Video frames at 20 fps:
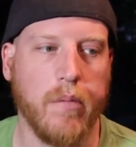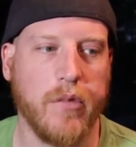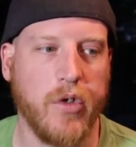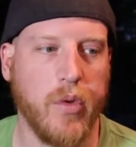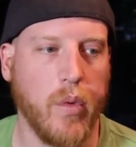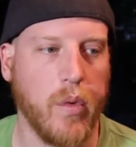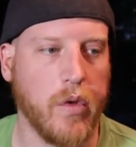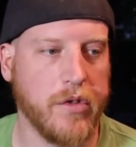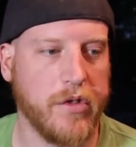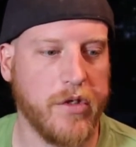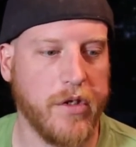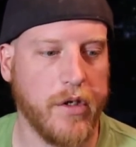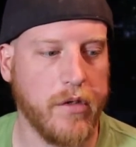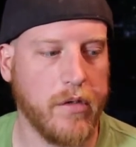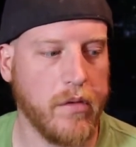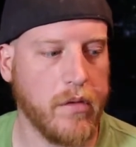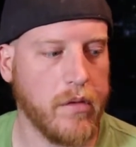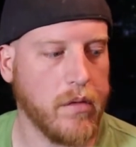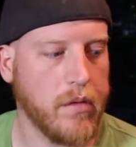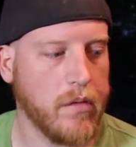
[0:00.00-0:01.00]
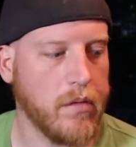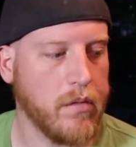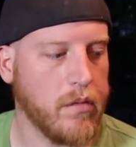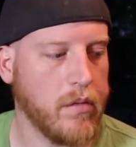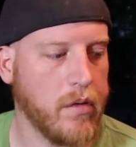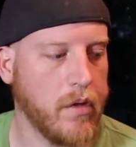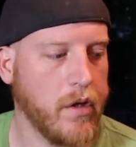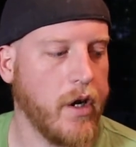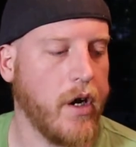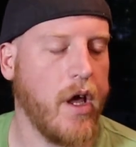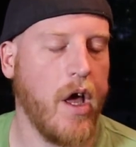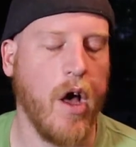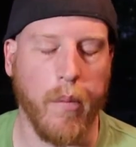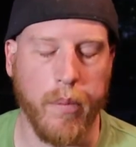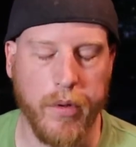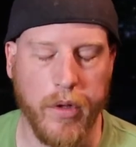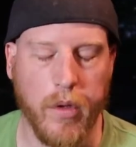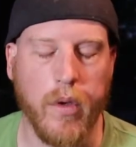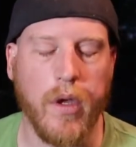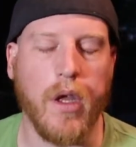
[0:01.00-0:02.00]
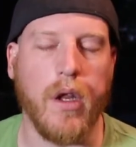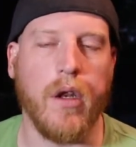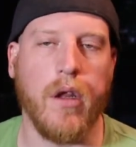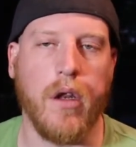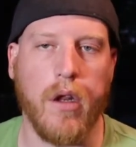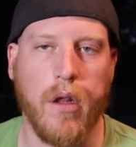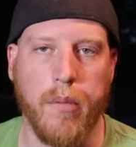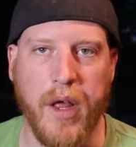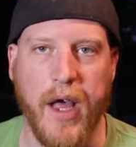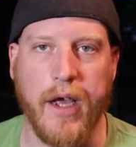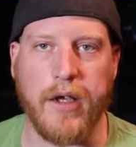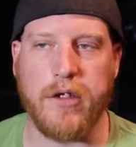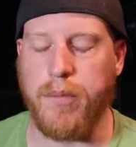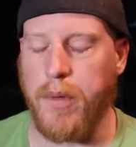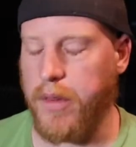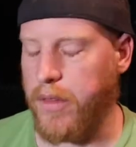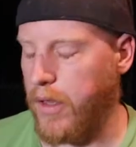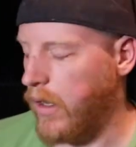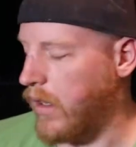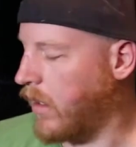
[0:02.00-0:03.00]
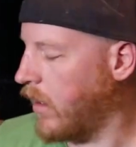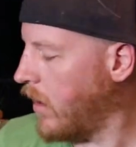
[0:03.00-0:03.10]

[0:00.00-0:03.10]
tools that are going to help you getting into blacksmithing.